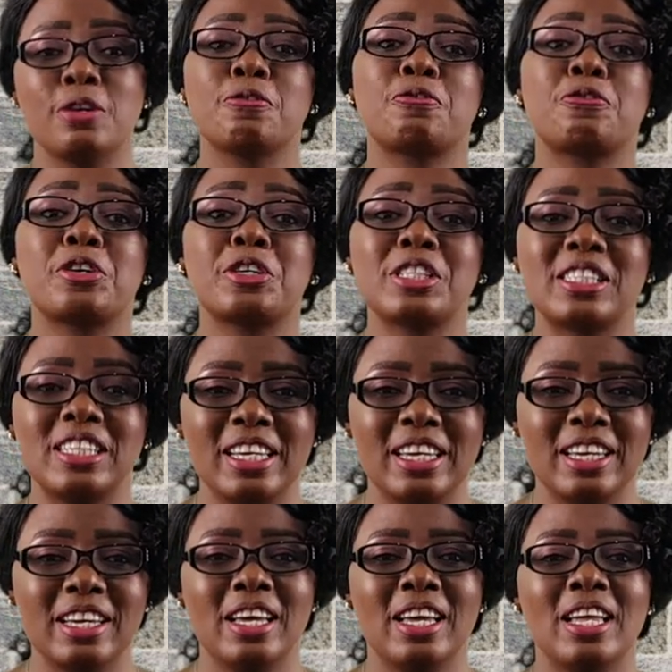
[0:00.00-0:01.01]

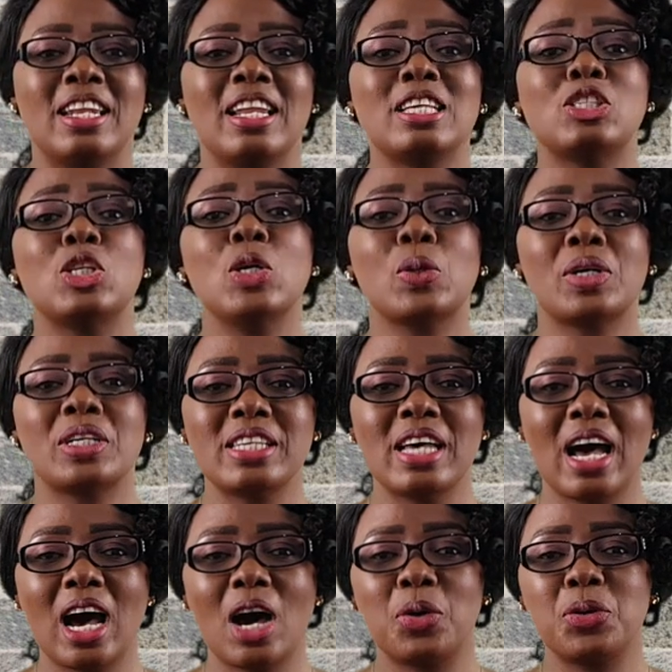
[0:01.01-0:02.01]
Firstly, let's look at
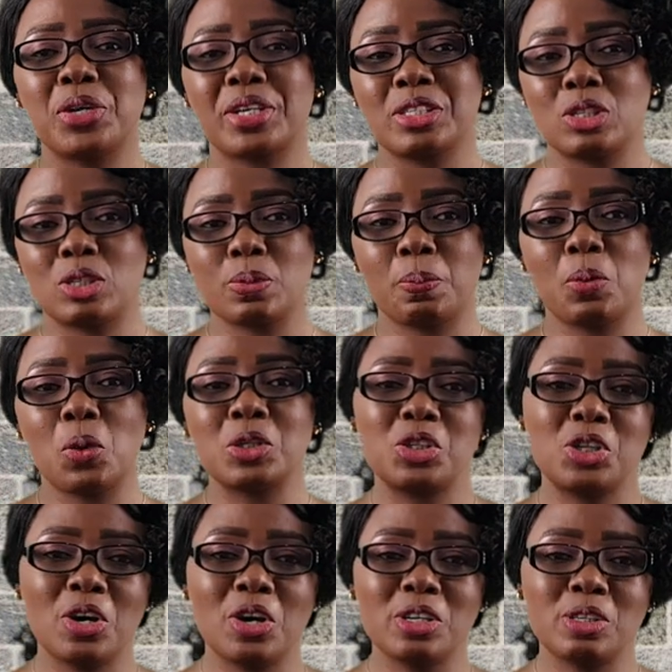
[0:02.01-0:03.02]
how you can support
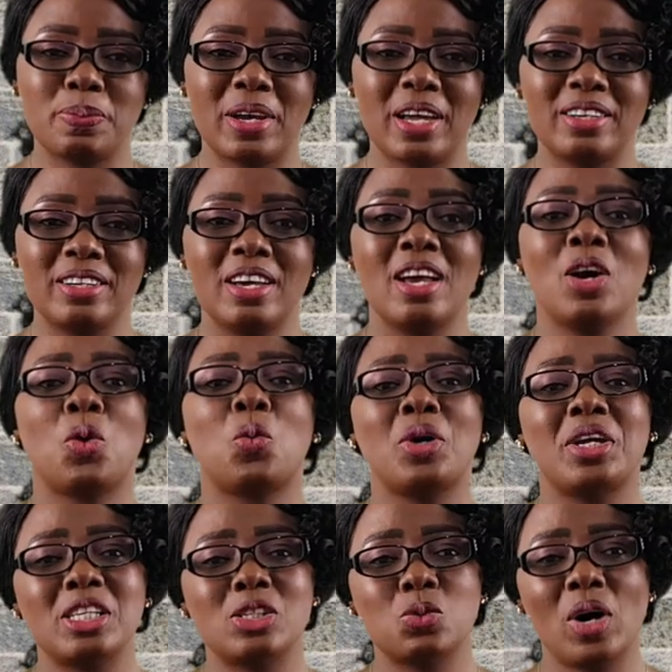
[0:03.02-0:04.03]
your husband
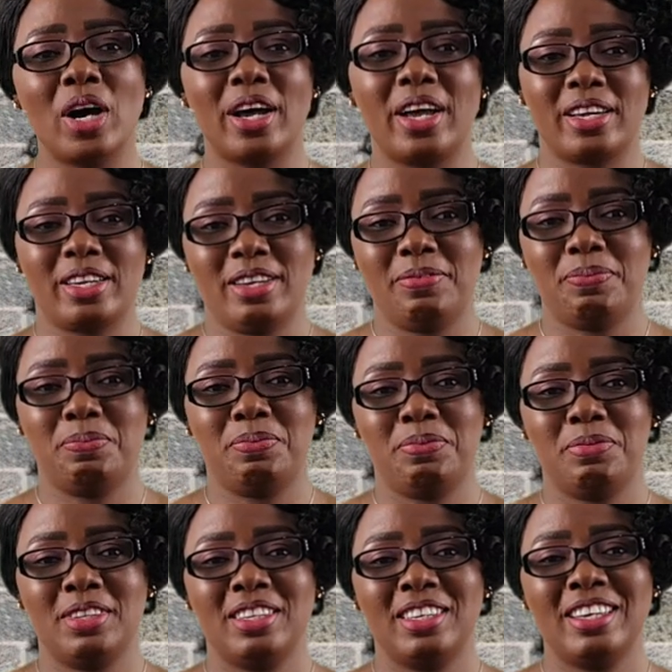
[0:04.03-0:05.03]
with his work.
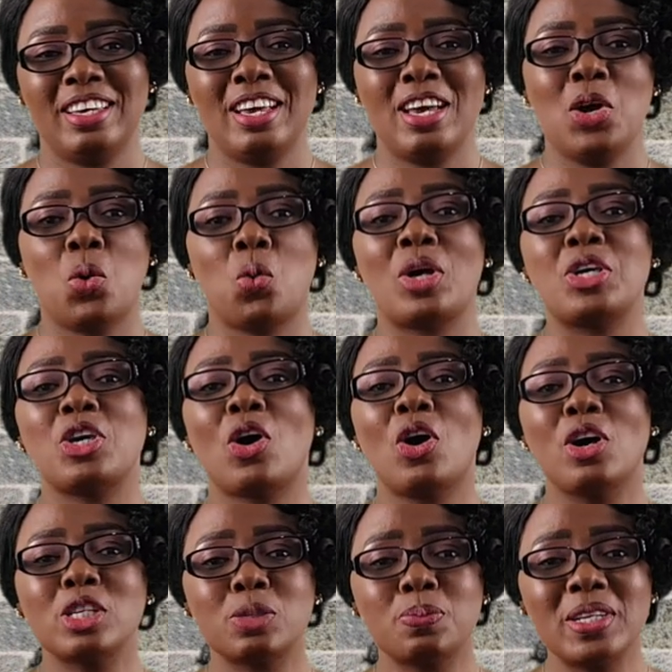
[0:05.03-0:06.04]
When your
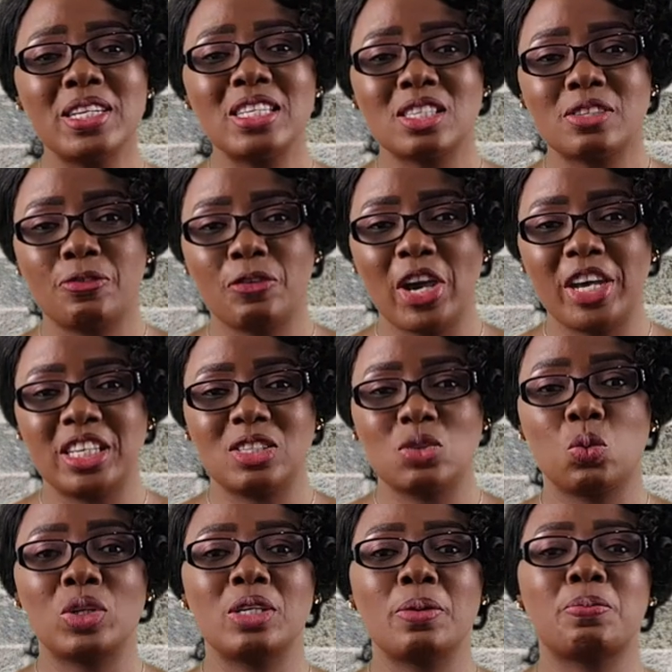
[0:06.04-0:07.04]
husband is faced
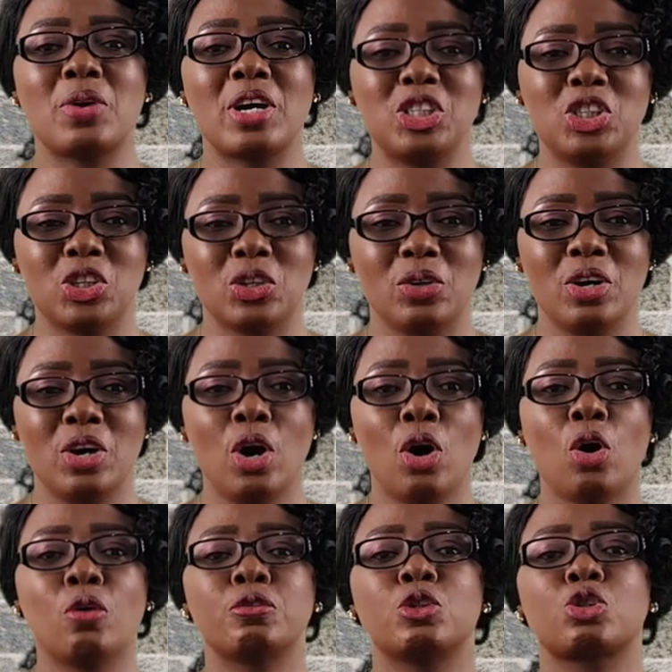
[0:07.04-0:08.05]
with the pressure
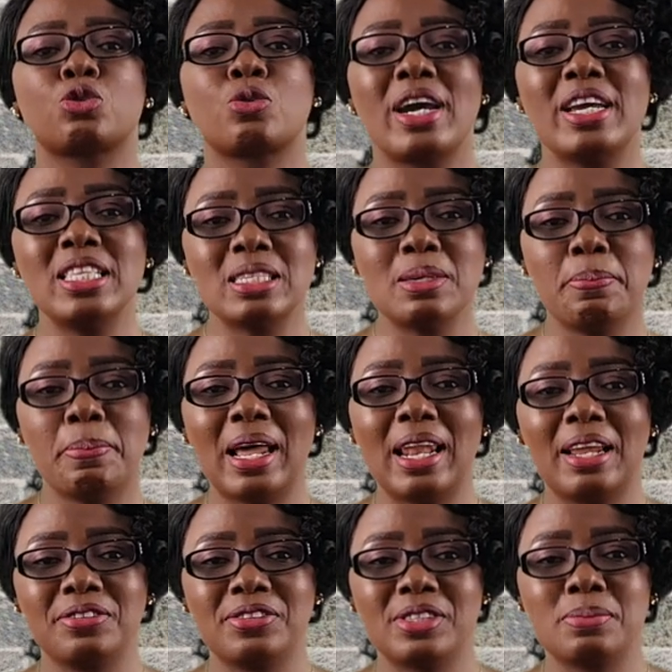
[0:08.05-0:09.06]
of trying to
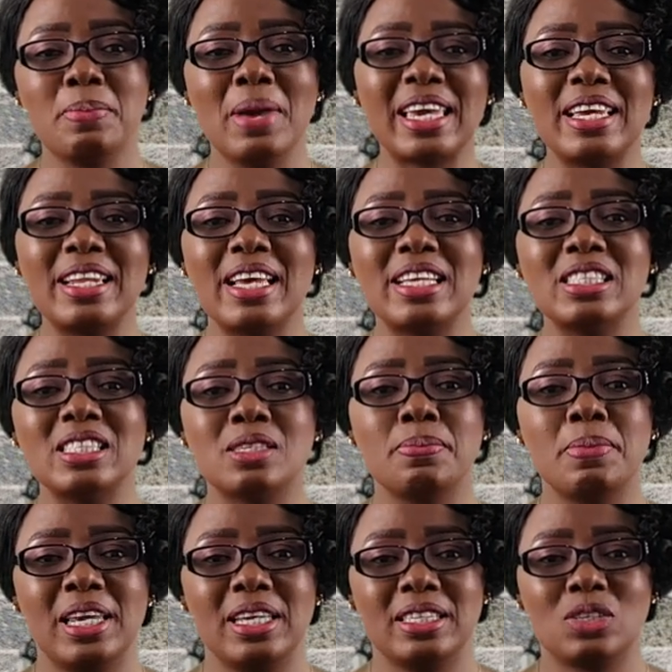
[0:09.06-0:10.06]
balance making ends
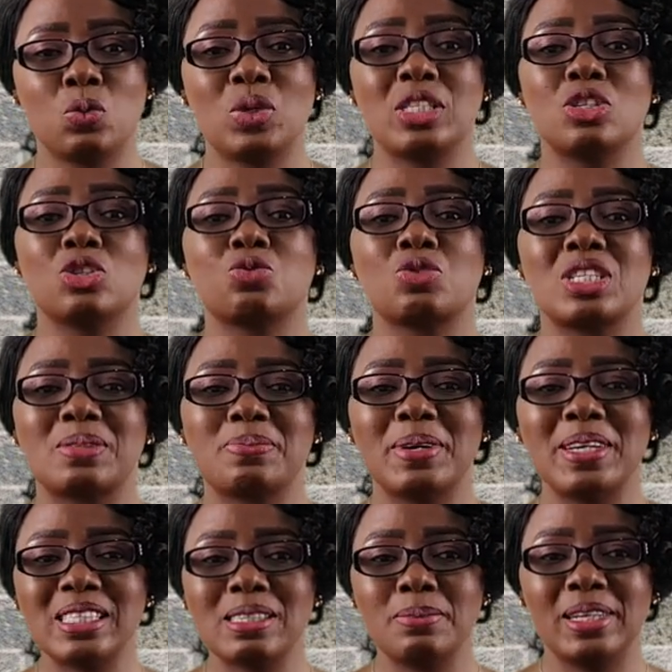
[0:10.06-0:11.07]
meet with his
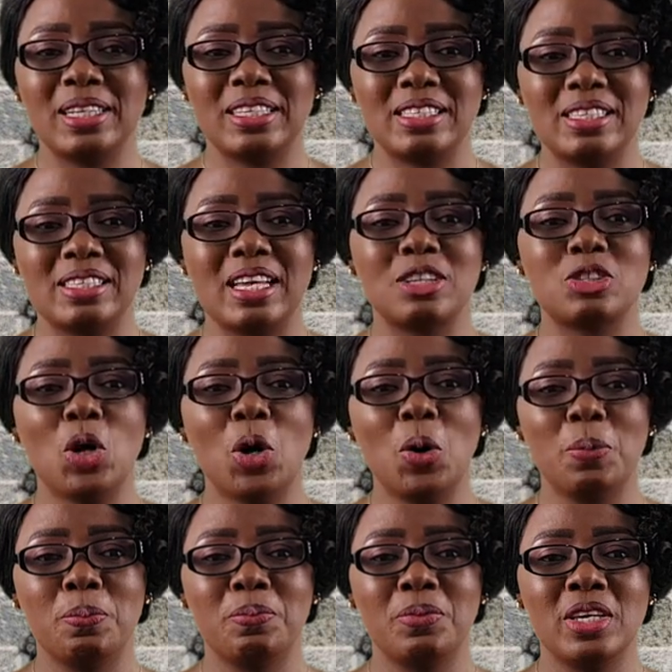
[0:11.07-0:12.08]
responsibilities at
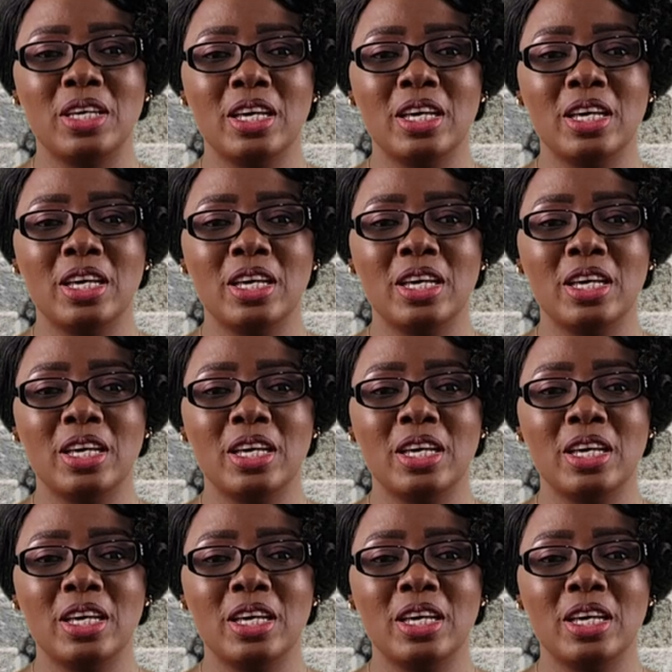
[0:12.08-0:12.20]
home,